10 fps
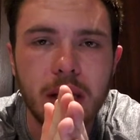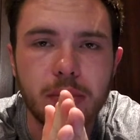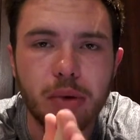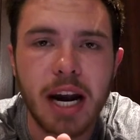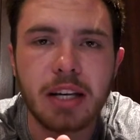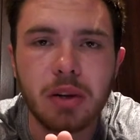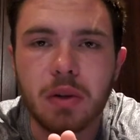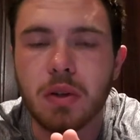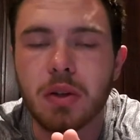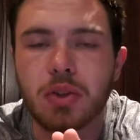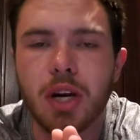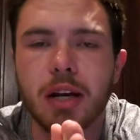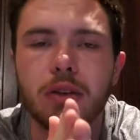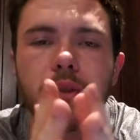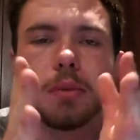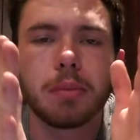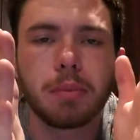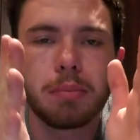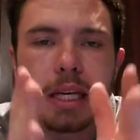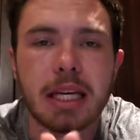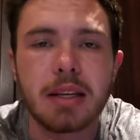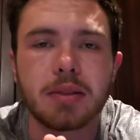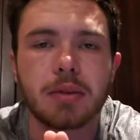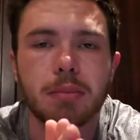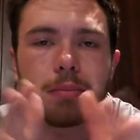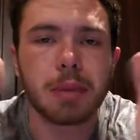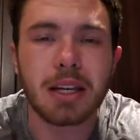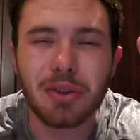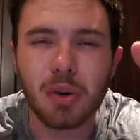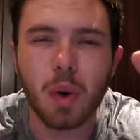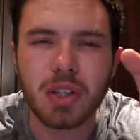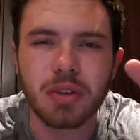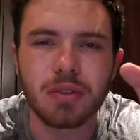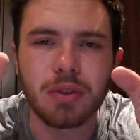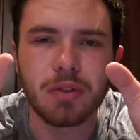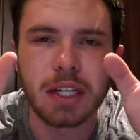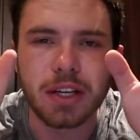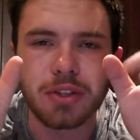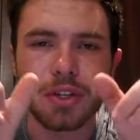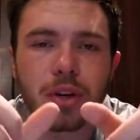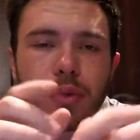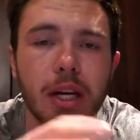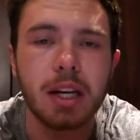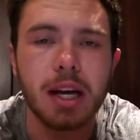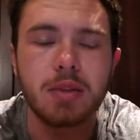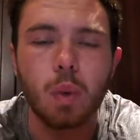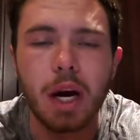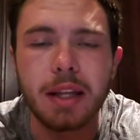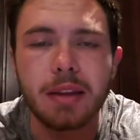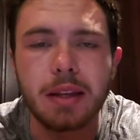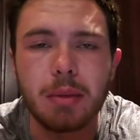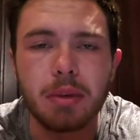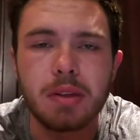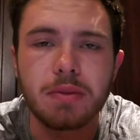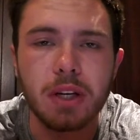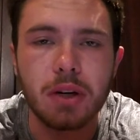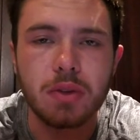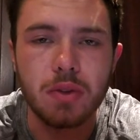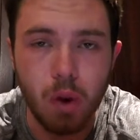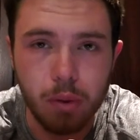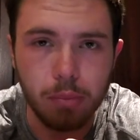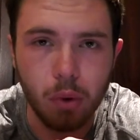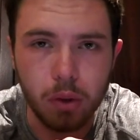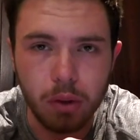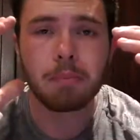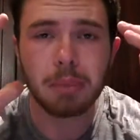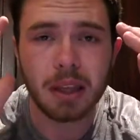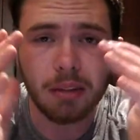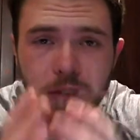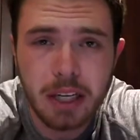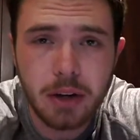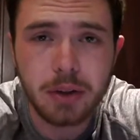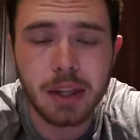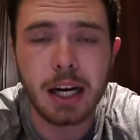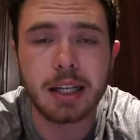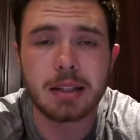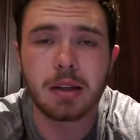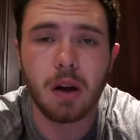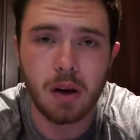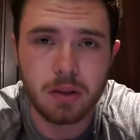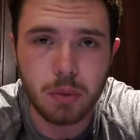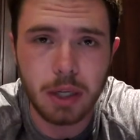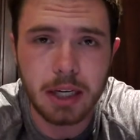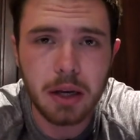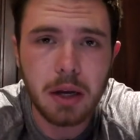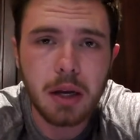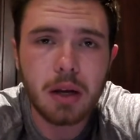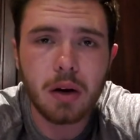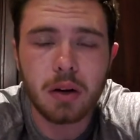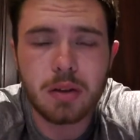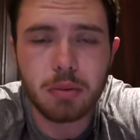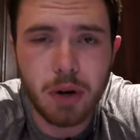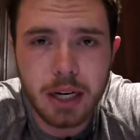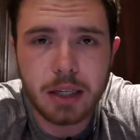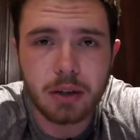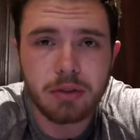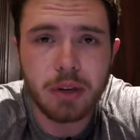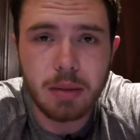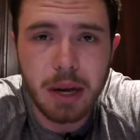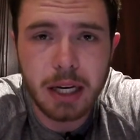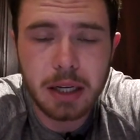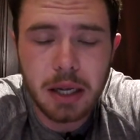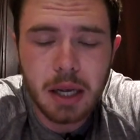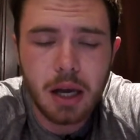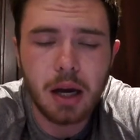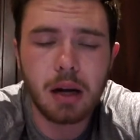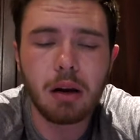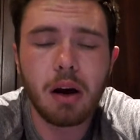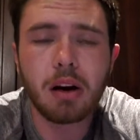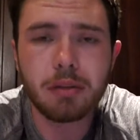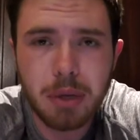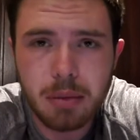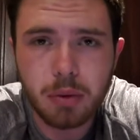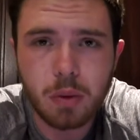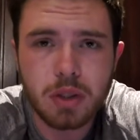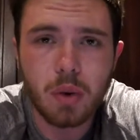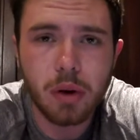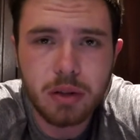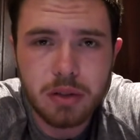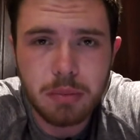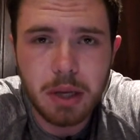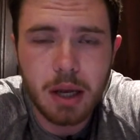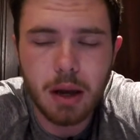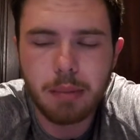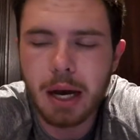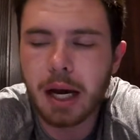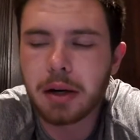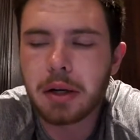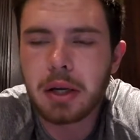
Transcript: is brand new to this channel, please make sure to watch a few videos. You're going to realize why the theme of this video is so important. But the video that I did last week got some really good feedback. A lot of people were talking to me about